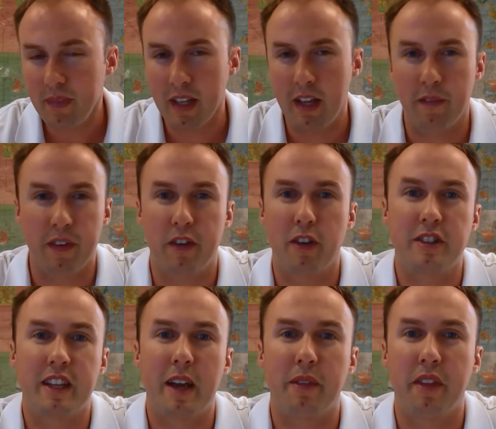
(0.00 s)
If it turns
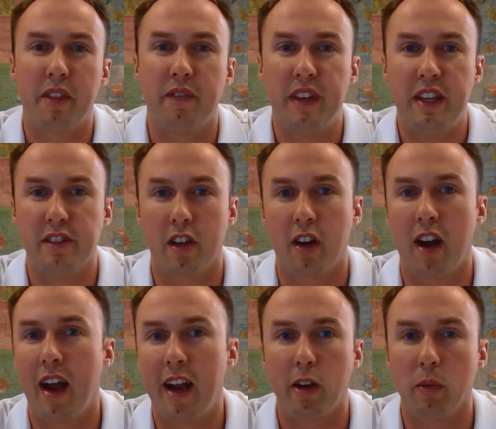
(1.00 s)
out that the fees are
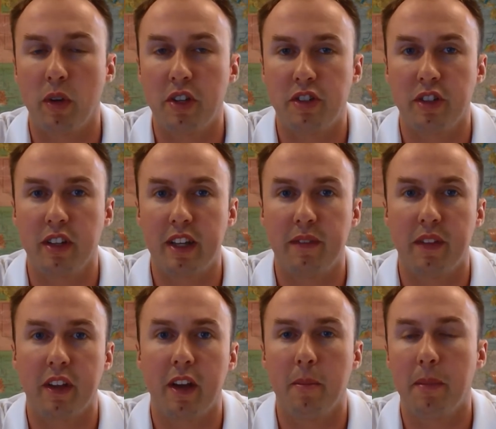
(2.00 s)
higher once you leave the
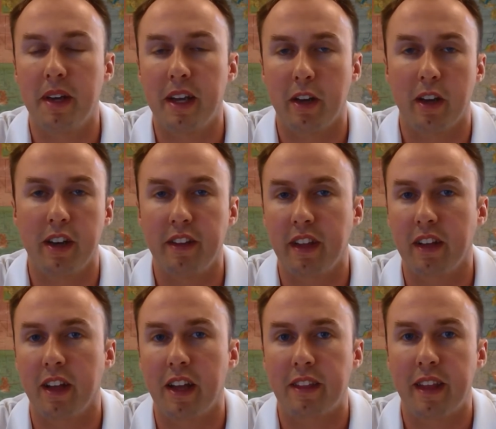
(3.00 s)
company or anything
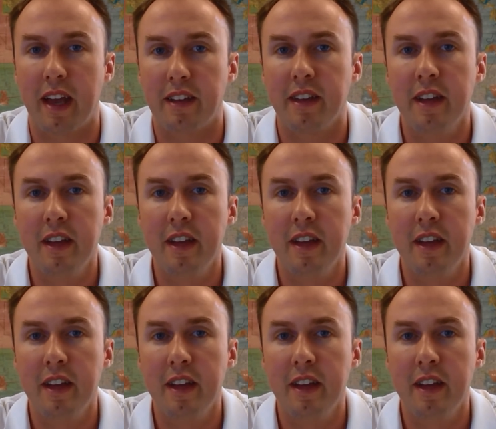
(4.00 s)
like that,